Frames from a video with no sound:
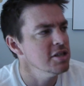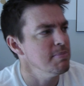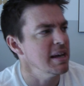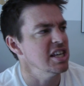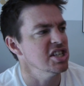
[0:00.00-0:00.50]

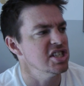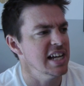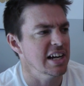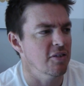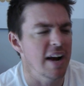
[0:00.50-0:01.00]
Make you
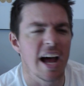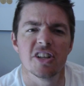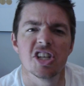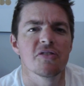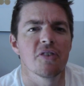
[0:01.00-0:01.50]
stick
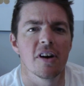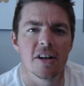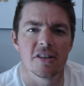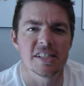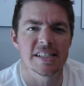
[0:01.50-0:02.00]
around just for a
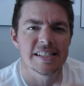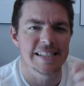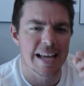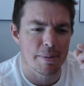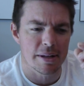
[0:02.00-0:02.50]
little
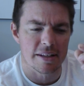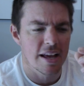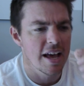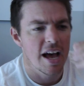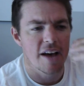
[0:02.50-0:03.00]
snippet
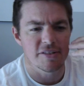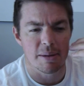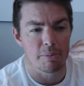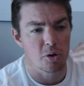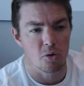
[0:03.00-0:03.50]
of
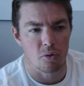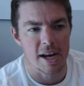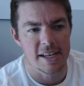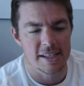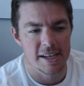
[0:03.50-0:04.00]
something
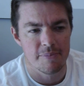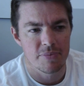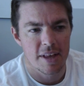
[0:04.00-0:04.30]
crazy